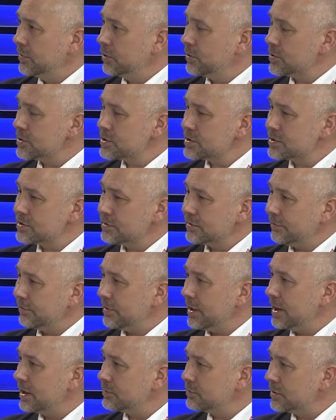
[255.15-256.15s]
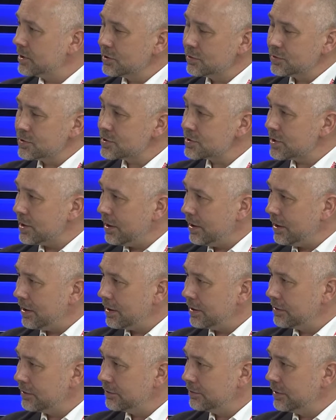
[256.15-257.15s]
because the flight windows
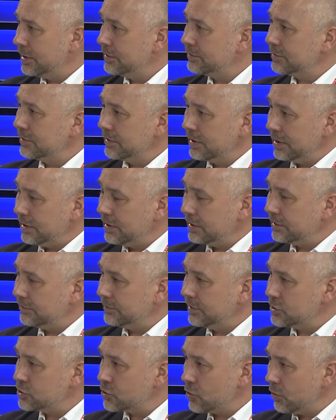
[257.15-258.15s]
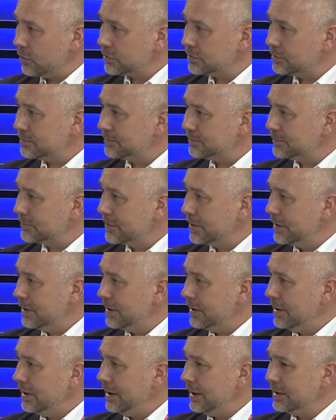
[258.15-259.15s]
are relatively short.
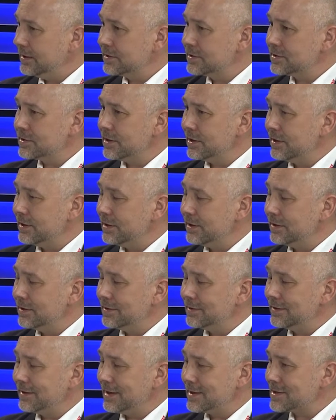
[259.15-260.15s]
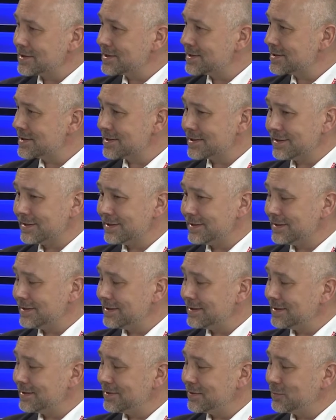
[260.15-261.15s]
And as
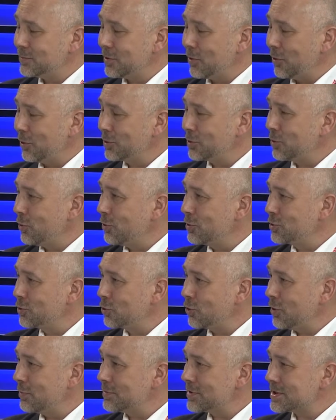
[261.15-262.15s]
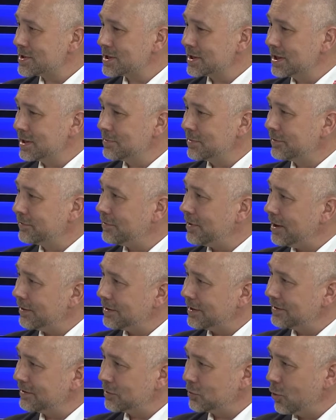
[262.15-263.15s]
we all know, Europe is a little bit
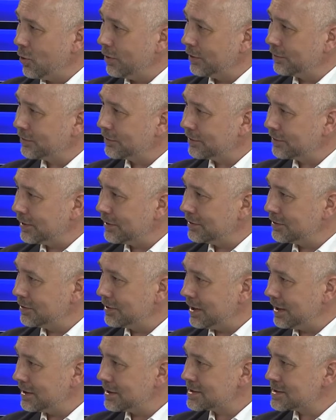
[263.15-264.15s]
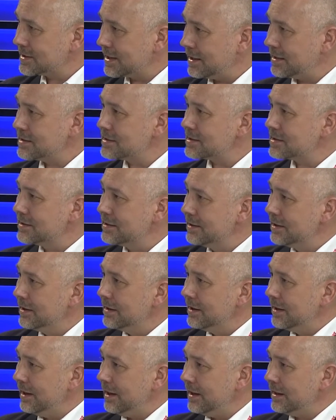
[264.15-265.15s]
farther in the north than the United States
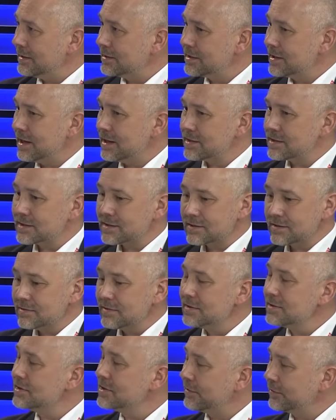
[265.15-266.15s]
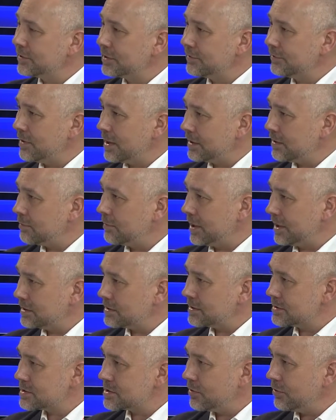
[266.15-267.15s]
and has different weather
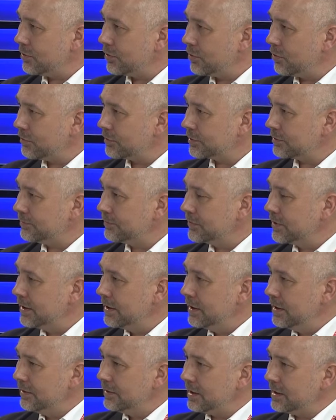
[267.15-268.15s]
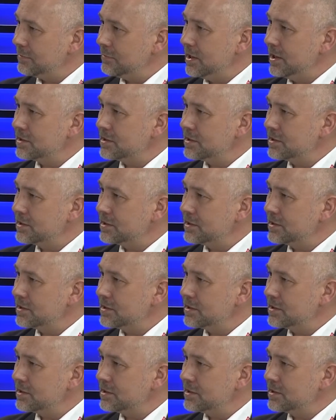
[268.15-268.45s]
patterns all over. That